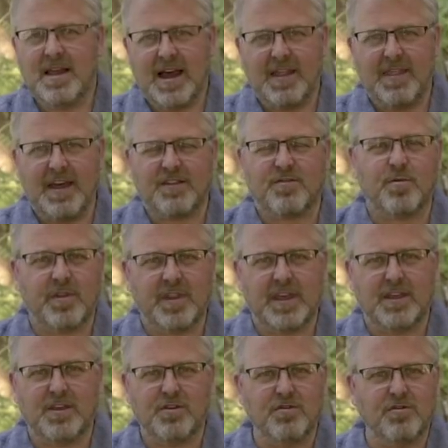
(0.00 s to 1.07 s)
and that's what they
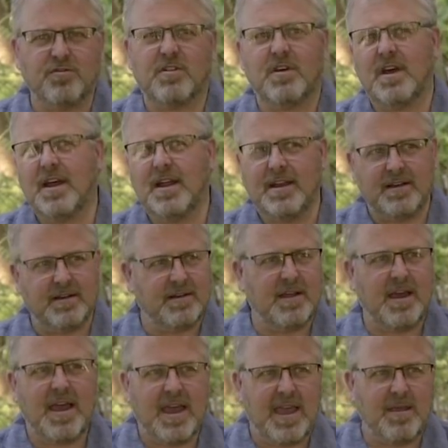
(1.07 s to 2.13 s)
used, and
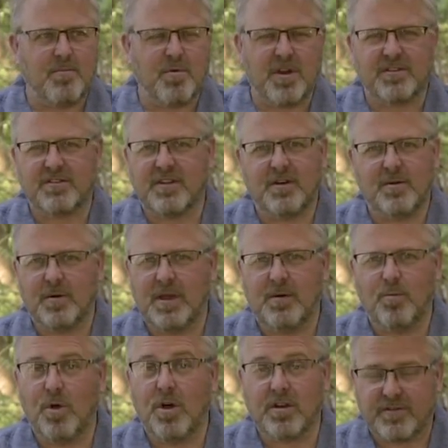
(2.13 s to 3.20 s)
hey presto,
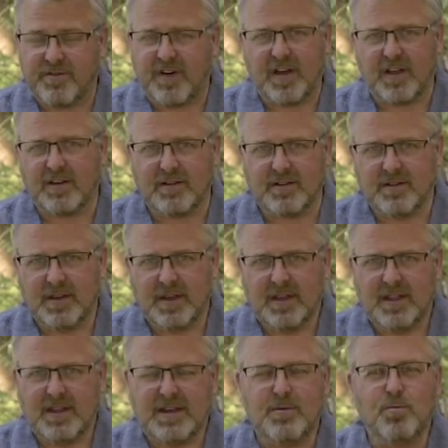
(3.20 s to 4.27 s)
it worked fine.
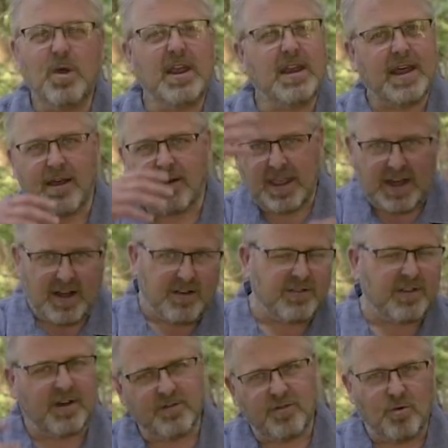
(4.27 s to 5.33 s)
We now get
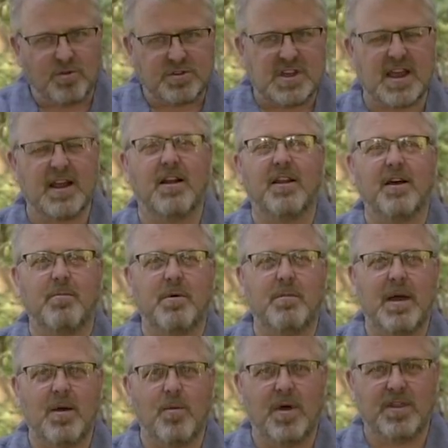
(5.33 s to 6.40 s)
ourselves all tangled up
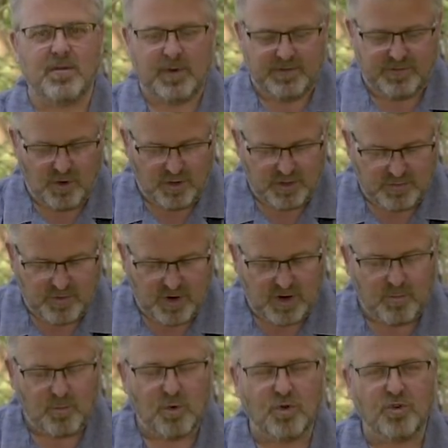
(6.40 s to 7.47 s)
about whether we've got the
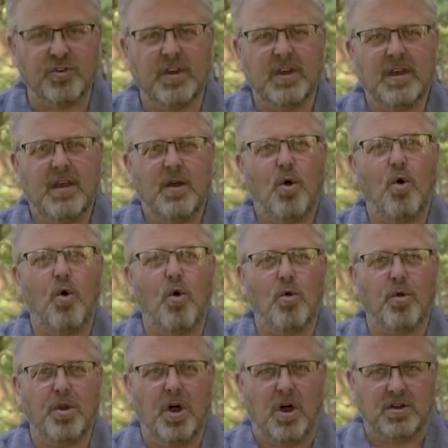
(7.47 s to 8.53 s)
right wood
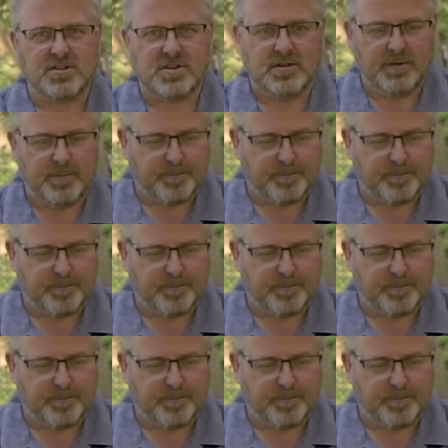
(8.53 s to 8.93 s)
or not.